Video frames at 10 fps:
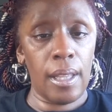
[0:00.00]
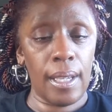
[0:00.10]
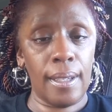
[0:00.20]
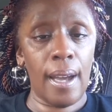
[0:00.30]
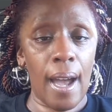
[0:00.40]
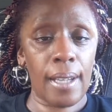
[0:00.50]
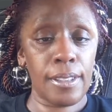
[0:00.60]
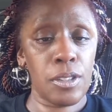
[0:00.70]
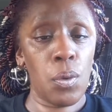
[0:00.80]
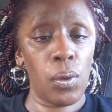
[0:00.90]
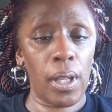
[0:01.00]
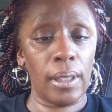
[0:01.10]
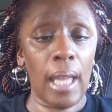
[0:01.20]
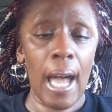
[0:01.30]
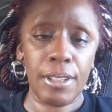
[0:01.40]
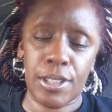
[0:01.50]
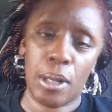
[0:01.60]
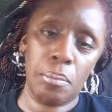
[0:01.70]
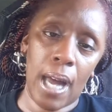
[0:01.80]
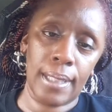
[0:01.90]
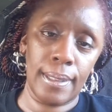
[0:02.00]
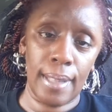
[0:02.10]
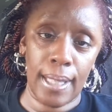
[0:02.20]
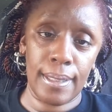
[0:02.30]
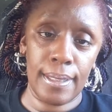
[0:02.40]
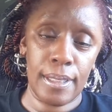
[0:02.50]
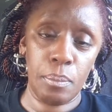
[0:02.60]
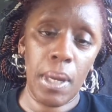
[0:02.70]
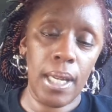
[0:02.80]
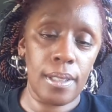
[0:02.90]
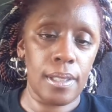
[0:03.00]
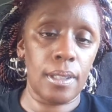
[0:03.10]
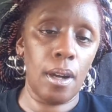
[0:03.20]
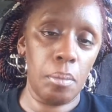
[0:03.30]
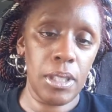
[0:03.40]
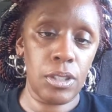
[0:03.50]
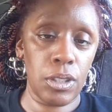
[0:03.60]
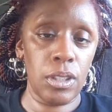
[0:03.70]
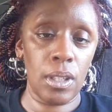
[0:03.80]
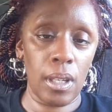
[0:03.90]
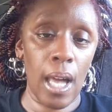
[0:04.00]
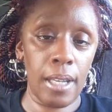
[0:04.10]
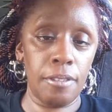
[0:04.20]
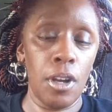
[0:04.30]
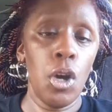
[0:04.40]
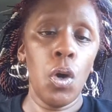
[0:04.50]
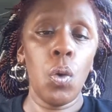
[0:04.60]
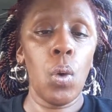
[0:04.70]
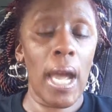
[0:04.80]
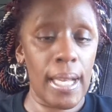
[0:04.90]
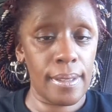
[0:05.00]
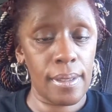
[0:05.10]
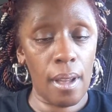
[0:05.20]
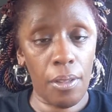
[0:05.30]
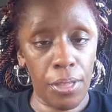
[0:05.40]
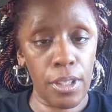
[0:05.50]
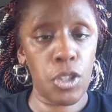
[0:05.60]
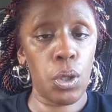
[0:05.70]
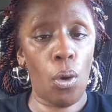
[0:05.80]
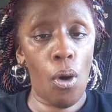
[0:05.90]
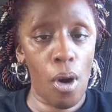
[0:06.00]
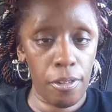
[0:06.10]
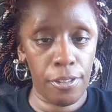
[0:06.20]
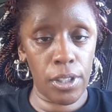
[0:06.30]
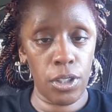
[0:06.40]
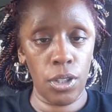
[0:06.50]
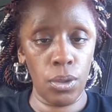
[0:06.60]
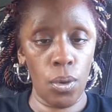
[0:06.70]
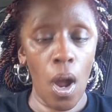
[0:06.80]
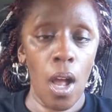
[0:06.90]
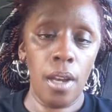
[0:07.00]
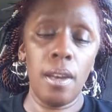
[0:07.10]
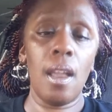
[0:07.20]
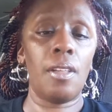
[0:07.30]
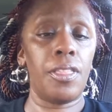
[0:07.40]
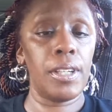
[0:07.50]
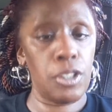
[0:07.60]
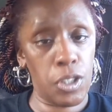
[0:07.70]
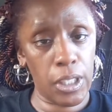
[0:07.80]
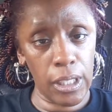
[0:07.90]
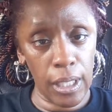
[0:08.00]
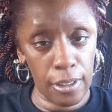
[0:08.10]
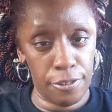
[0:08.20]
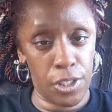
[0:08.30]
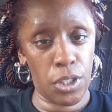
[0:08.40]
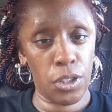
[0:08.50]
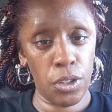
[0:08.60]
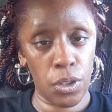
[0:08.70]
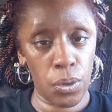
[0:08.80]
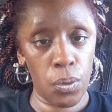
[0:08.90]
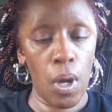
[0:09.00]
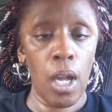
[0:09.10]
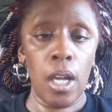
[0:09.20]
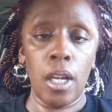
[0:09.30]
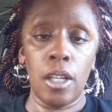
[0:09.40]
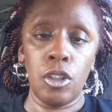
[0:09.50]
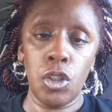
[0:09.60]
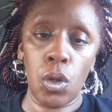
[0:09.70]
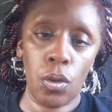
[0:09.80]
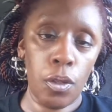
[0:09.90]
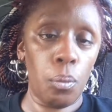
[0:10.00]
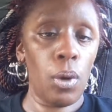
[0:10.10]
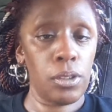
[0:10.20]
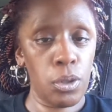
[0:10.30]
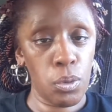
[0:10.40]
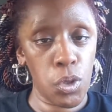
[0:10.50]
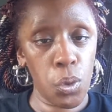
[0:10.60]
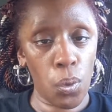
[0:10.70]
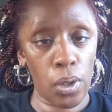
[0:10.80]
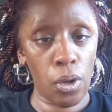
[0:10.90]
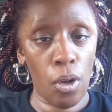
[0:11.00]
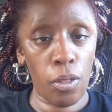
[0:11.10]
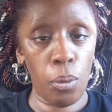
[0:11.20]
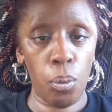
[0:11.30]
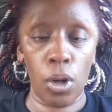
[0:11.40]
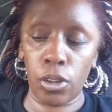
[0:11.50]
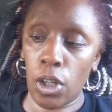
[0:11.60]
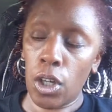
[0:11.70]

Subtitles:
that God is going to allow somebody like this man to come into your life who has nothing to offer you, nothing to give to you. You're the one who's doing all the work.